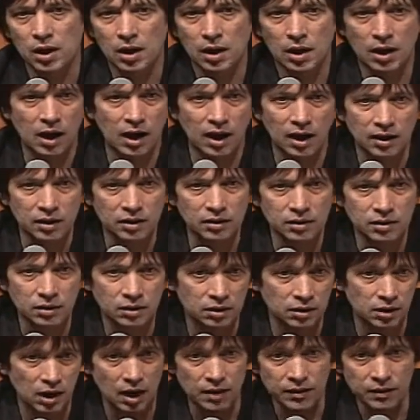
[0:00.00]
kind,
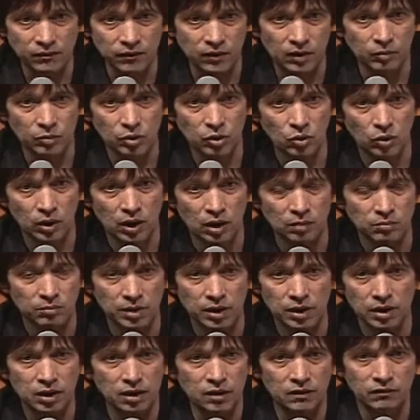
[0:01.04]
in another film you can
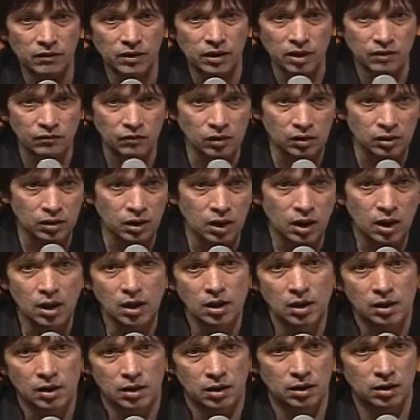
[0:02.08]
be evil,
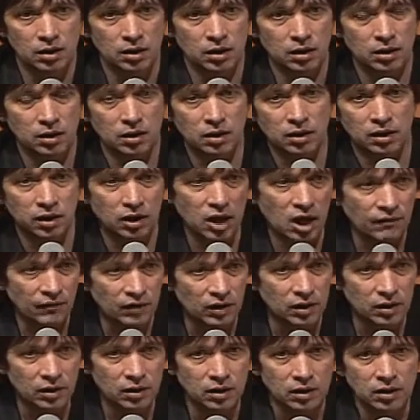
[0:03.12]

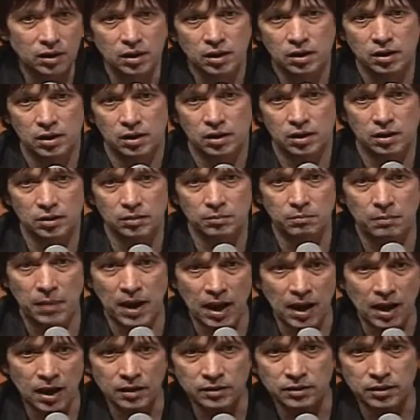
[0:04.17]
clever, and
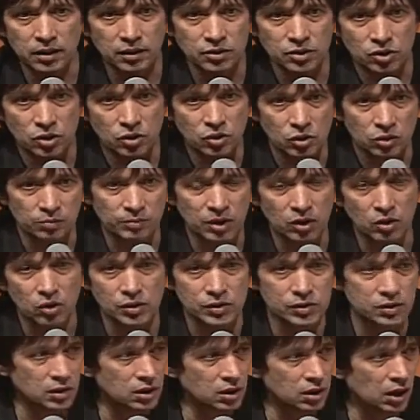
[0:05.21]
bad, and so on.
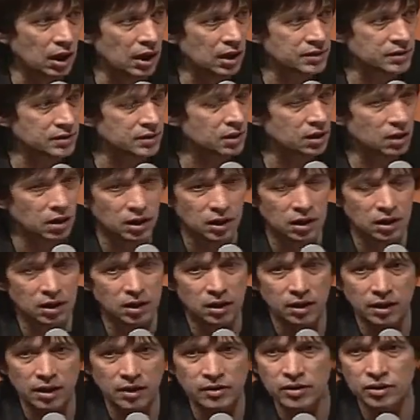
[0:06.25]
Because as
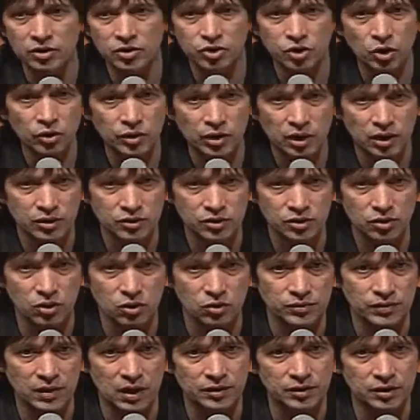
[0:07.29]
any journalist
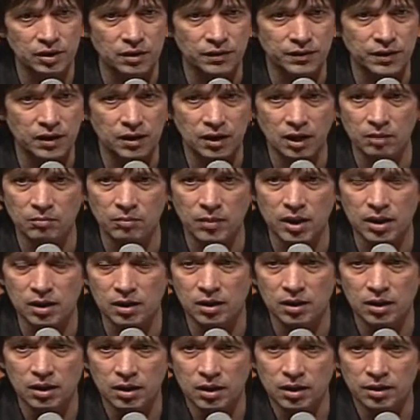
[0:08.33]
knows that they can
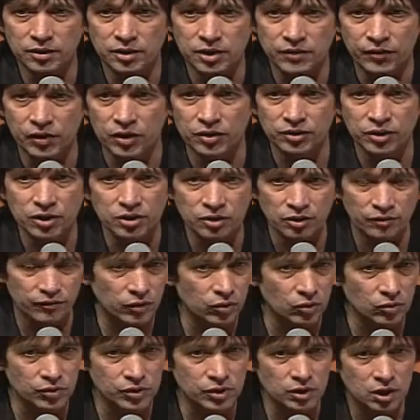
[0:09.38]
make different
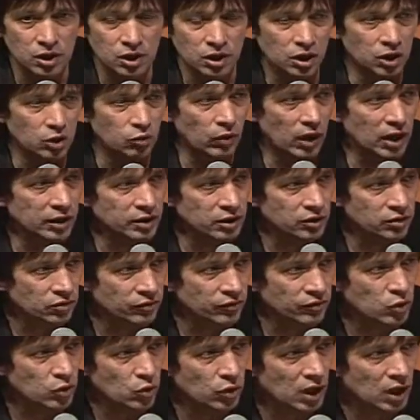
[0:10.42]
interviews. In one
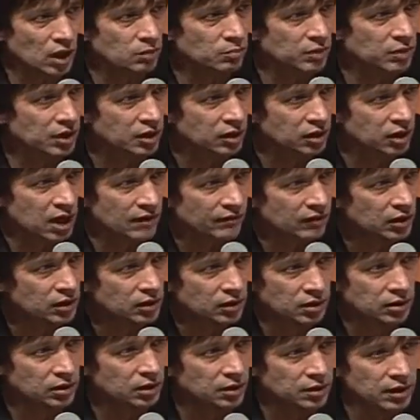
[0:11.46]
interview you can be clever,
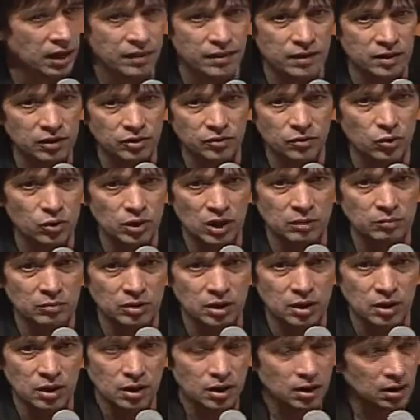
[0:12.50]
in another interview you can be
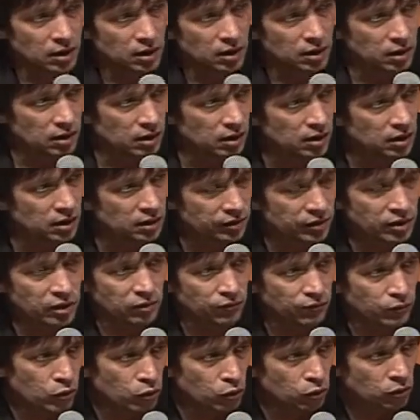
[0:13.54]
a real
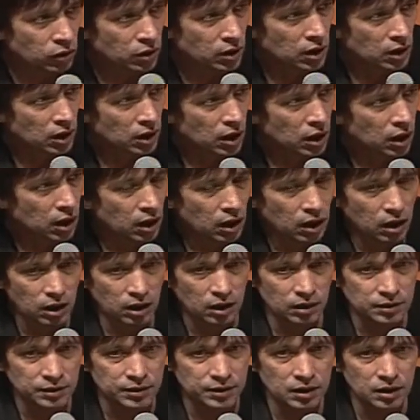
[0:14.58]
fool.
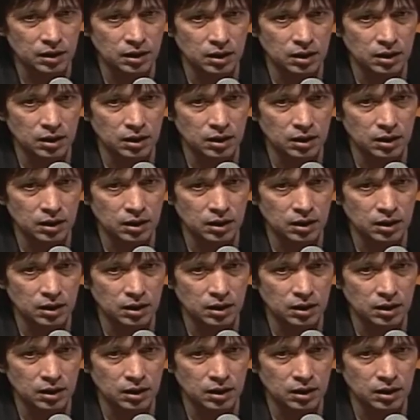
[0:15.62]
And